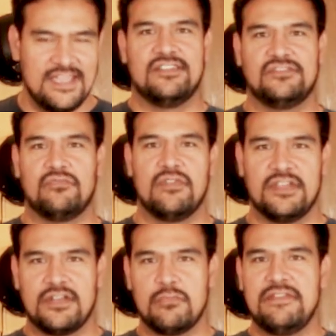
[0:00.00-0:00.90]
because
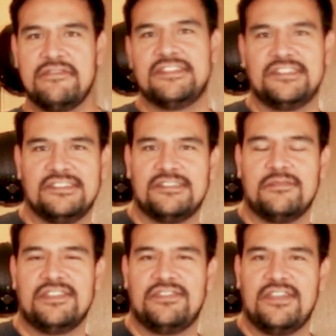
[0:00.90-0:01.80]
we're gonna revisit
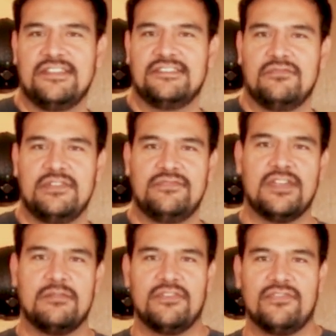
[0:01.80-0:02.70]
some of the things that we've
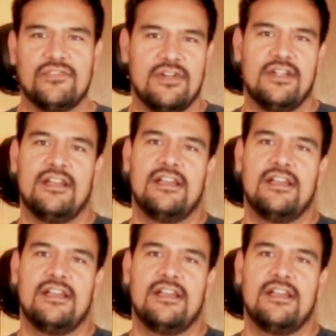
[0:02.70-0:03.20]
done before.